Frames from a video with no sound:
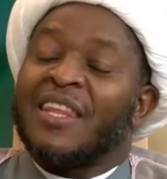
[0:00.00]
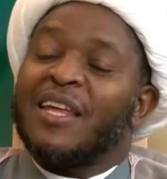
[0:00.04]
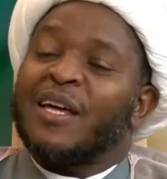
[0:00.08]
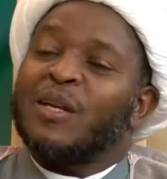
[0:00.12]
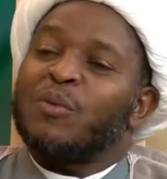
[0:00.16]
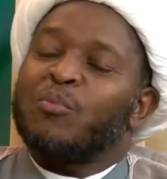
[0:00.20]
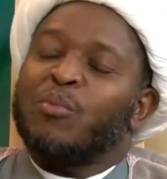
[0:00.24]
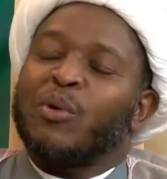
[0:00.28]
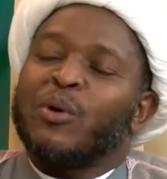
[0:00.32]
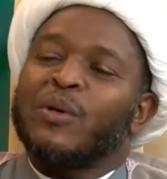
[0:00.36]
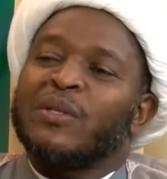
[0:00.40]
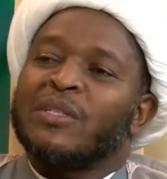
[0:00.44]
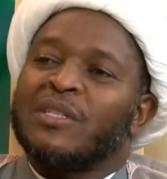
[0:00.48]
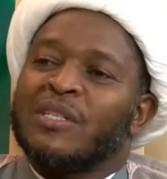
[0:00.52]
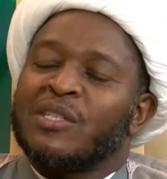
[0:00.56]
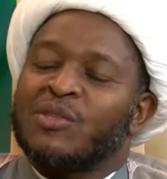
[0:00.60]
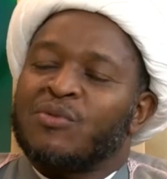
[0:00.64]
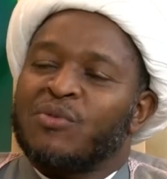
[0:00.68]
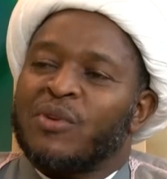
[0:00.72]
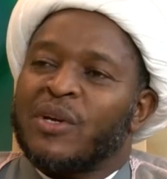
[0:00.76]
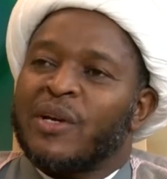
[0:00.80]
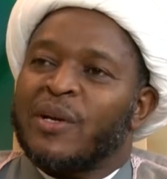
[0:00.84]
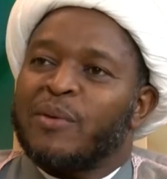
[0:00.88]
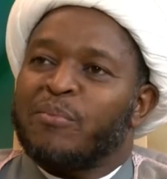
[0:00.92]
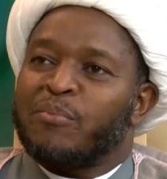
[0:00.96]
that point is
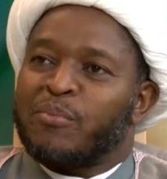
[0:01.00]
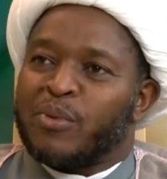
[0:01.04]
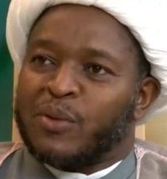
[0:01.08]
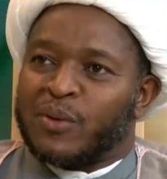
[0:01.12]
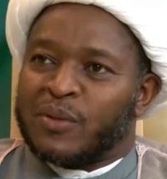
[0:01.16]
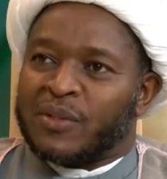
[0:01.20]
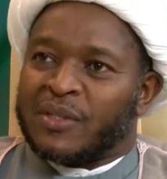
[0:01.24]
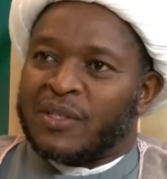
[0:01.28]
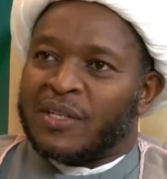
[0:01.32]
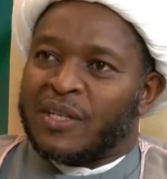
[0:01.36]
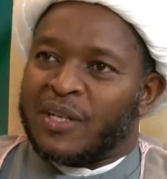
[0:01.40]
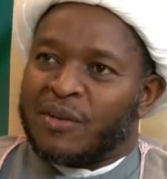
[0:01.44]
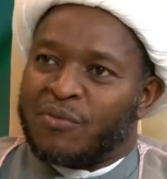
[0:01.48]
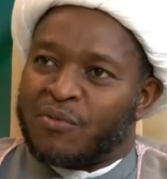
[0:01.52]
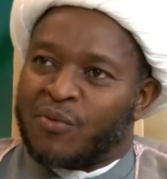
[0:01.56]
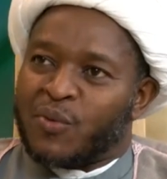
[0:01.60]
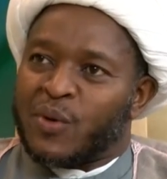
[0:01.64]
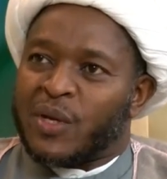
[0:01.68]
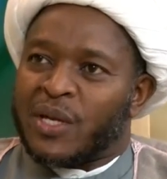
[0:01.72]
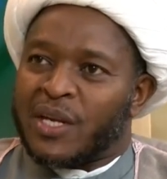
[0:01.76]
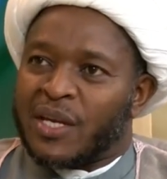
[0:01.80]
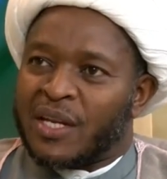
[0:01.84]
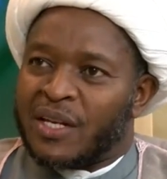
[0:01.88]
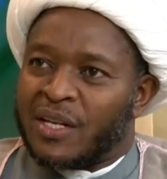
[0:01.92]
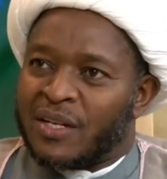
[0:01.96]
very important. If we
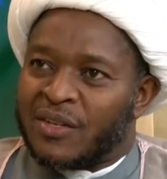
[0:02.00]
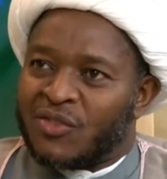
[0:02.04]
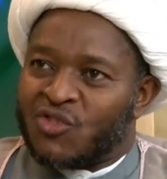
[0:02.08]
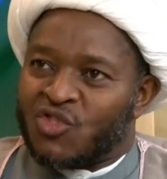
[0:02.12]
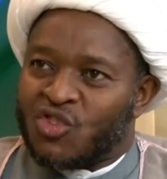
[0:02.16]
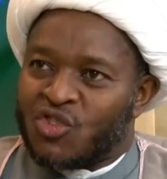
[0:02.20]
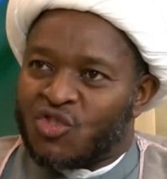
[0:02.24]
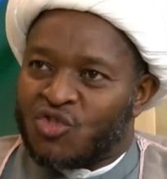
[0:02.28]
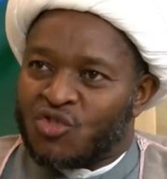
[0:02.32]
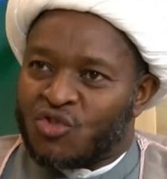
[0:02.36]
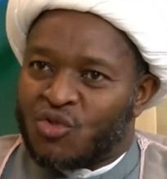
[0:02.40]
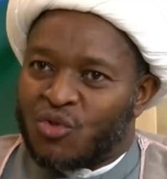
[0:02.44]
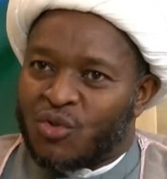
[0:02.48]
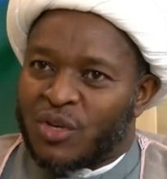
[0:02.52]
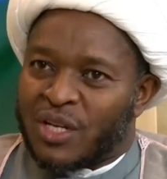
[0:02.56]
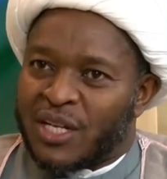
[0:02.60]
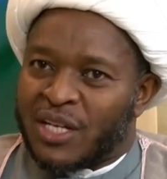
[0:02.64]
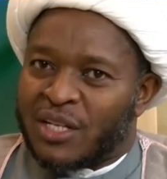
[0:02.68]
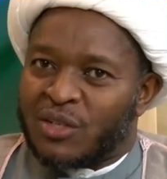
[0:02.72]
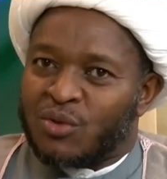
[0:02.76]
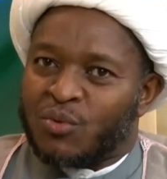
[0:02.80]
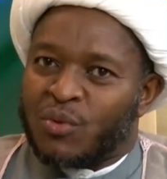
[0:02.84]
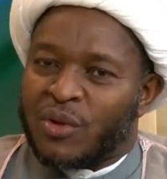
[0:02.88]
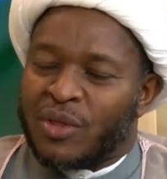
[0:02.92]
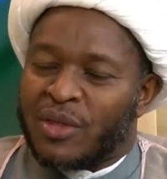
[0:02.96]
can just
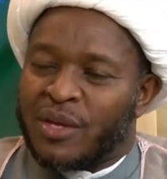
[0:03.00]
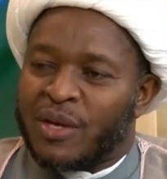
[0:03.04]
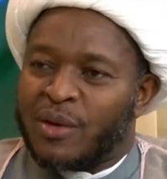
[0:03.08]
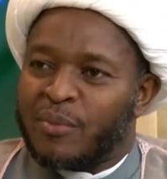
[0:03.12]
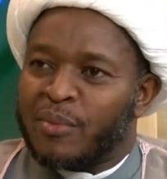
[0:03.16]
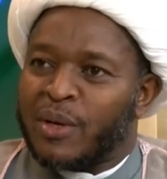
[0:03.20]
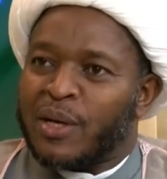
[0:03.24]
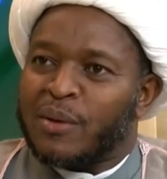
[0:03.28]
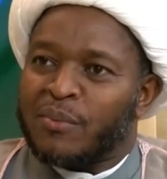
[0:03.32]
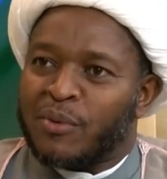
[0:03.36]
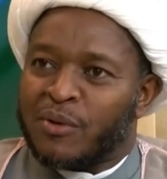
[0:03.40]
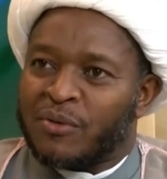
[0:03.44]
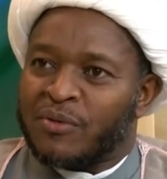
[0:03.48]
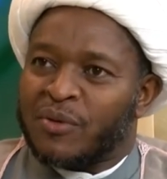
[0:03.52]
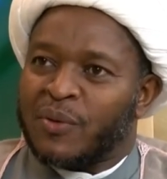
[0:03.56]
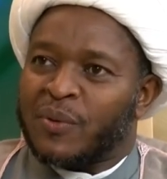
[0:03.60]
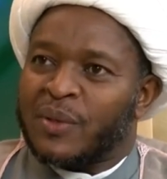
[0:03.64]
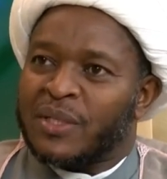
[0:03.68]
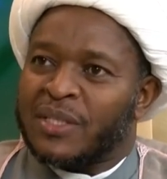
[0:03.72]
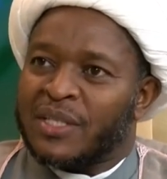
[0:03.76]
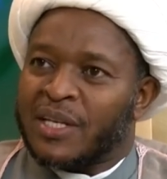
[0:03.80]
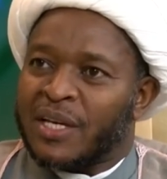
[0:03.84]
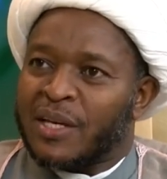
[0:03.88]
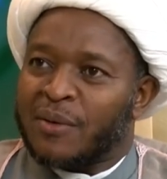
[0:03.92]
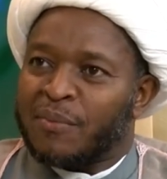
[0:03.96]
connect with the Imam of our
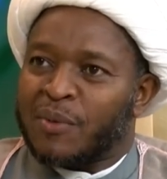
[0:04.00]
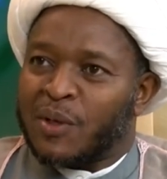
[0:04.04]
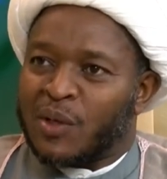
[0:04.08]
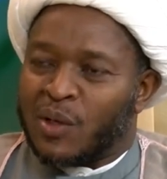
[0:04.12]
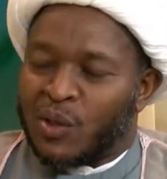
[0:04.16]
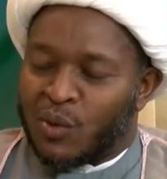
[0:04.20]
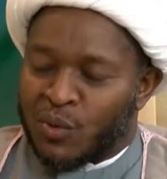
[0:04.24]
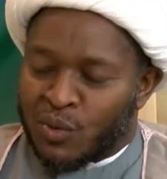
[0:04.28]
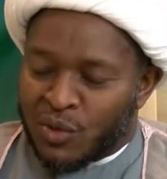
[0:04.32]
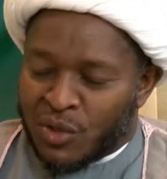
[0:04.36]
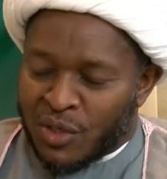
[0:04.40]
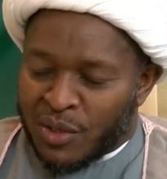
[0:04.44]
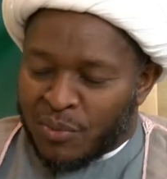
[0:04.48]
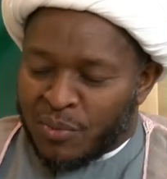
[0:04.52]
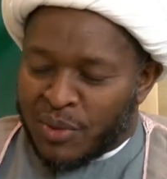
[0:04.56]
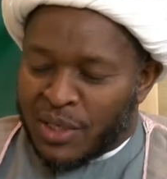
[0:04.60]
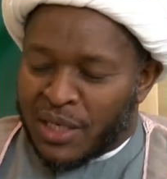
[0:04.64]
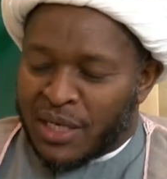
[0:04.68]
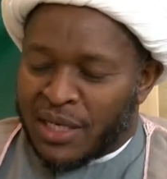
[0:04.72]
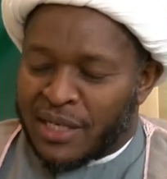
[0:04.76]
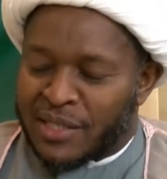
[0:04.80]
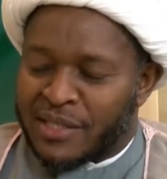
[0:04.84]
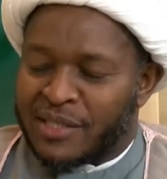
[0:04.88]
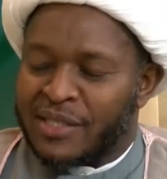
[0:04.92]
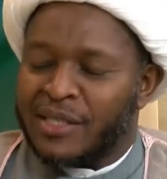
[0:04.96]
time, Al-Hujjah ibn
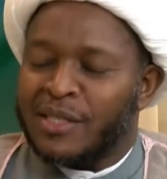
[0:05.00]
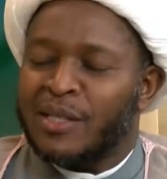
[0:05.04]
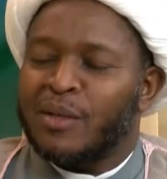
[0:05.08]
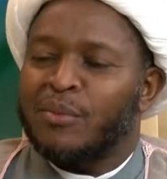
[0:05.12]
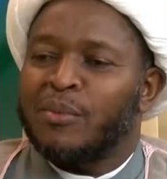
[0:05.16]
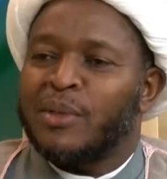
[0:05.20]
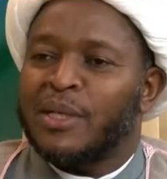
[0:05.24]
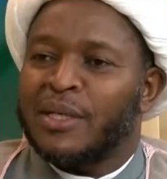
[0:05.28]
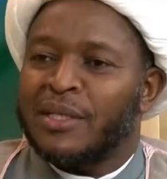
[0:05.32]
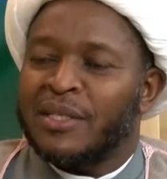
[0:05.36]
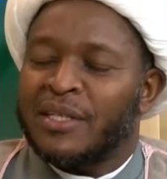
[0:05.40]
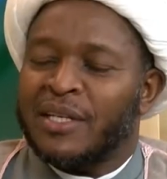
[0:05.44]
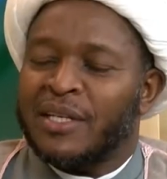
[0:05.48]
al-Hasan al-Mahdi,